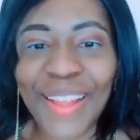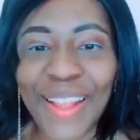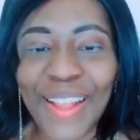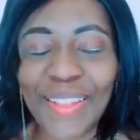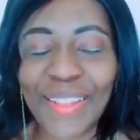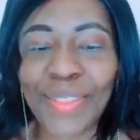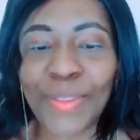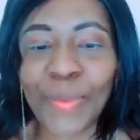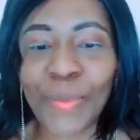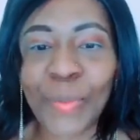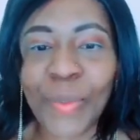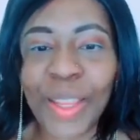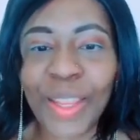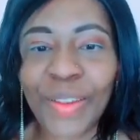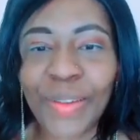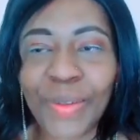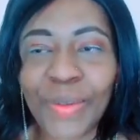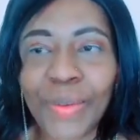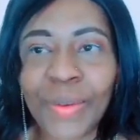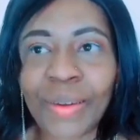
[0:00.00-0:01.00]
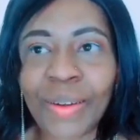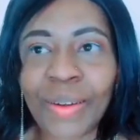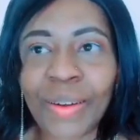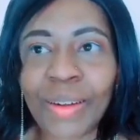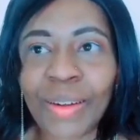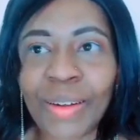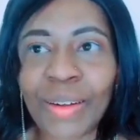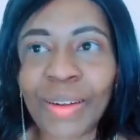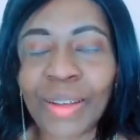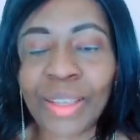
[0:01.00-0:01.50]
the window
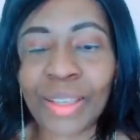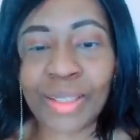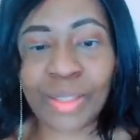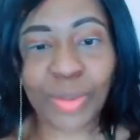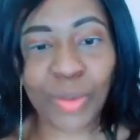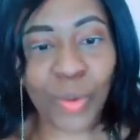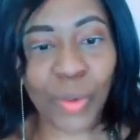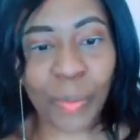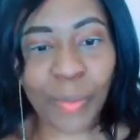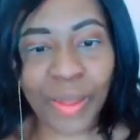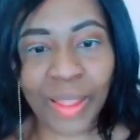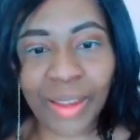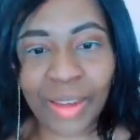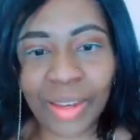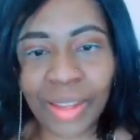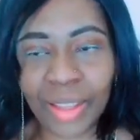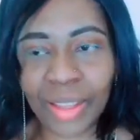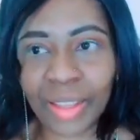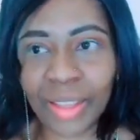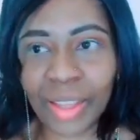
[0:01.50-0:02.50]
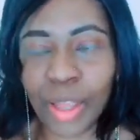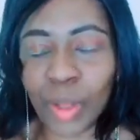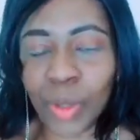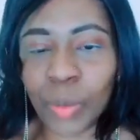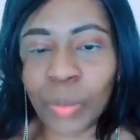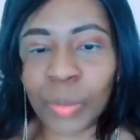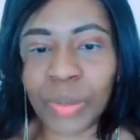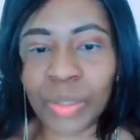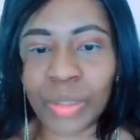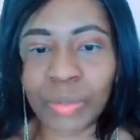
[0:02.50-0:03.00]
is open, like I
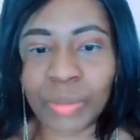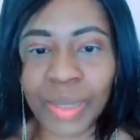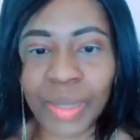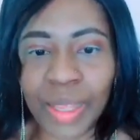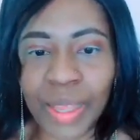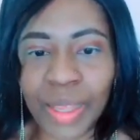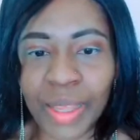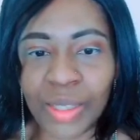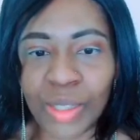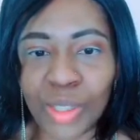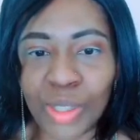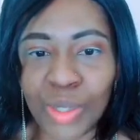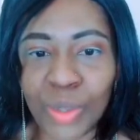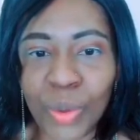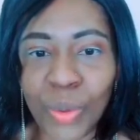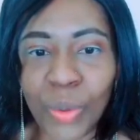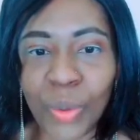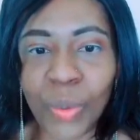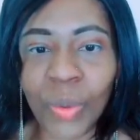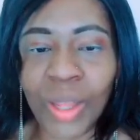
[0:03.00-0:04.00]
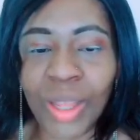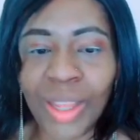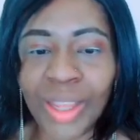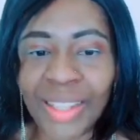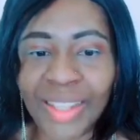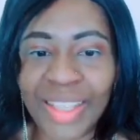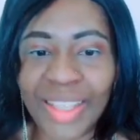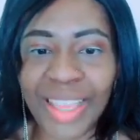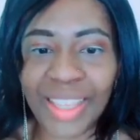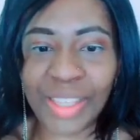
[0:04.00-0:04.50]
opened the blinds, so
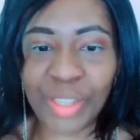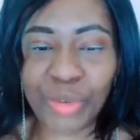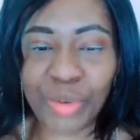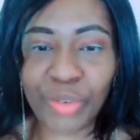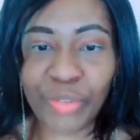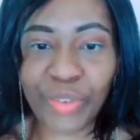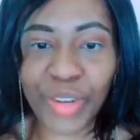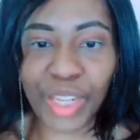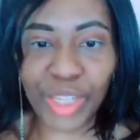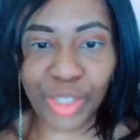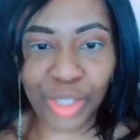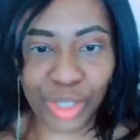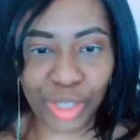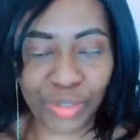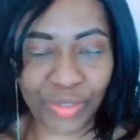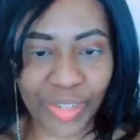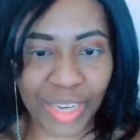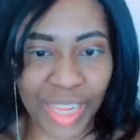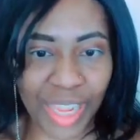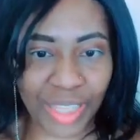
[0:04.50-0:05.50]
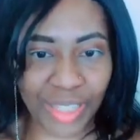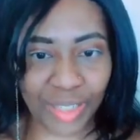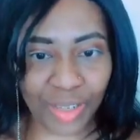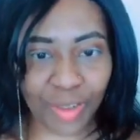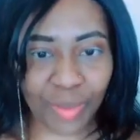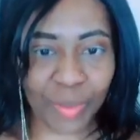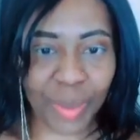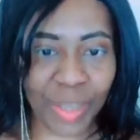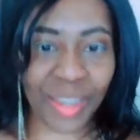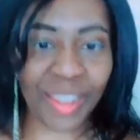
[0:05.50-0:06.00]
there is reflection of light
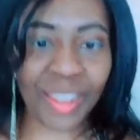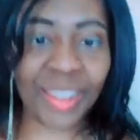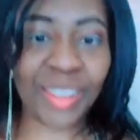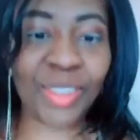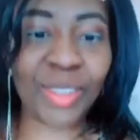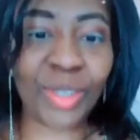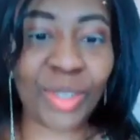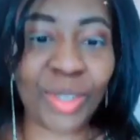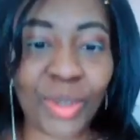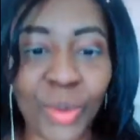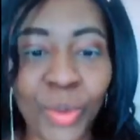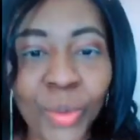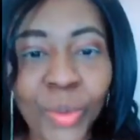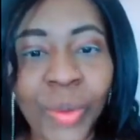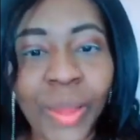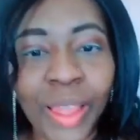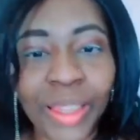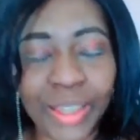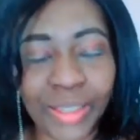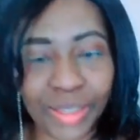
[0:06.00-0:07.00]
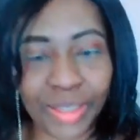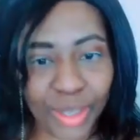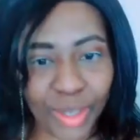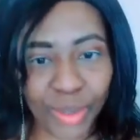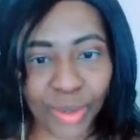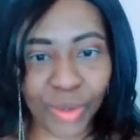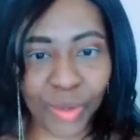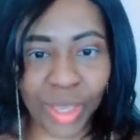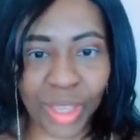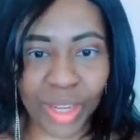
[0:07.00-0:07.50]
coming in. So
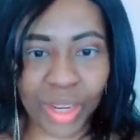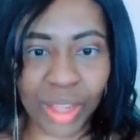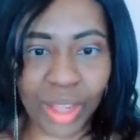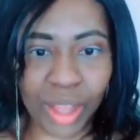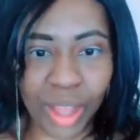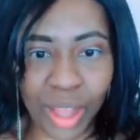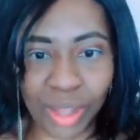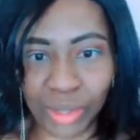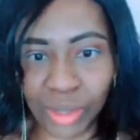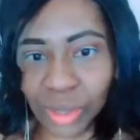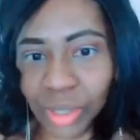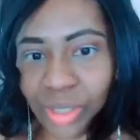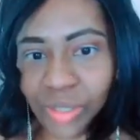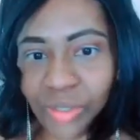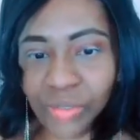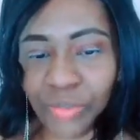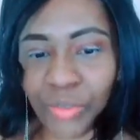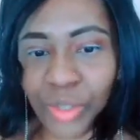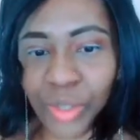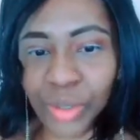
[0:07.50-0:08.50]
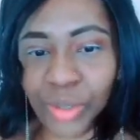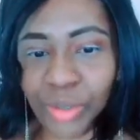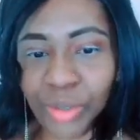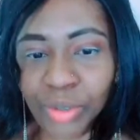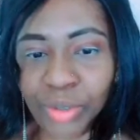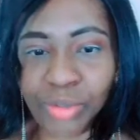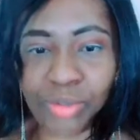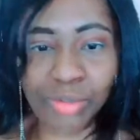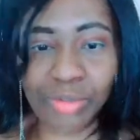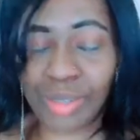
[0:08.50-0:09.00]
you can actually
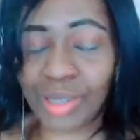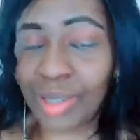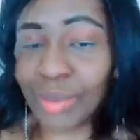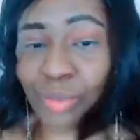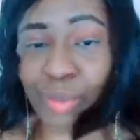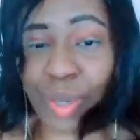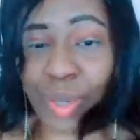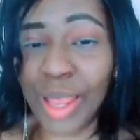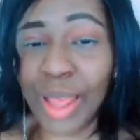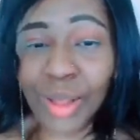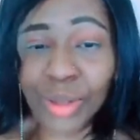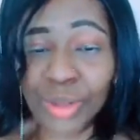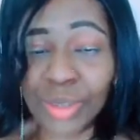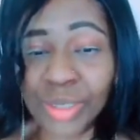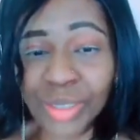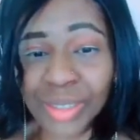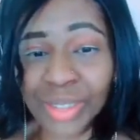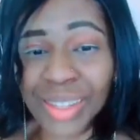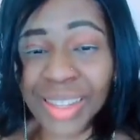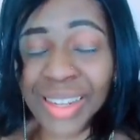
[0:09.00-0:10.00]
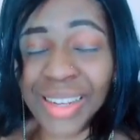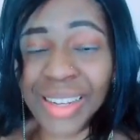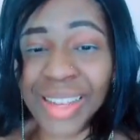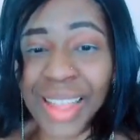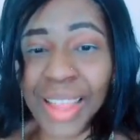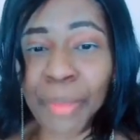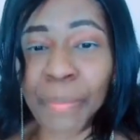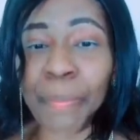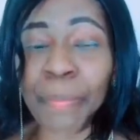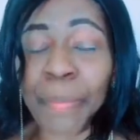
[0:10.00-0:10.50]
video without that
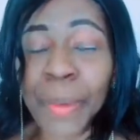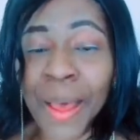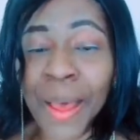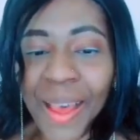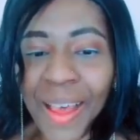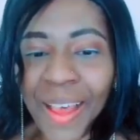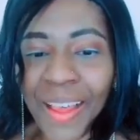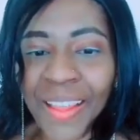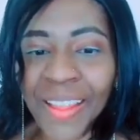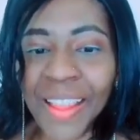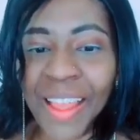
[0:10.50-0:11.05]
light, but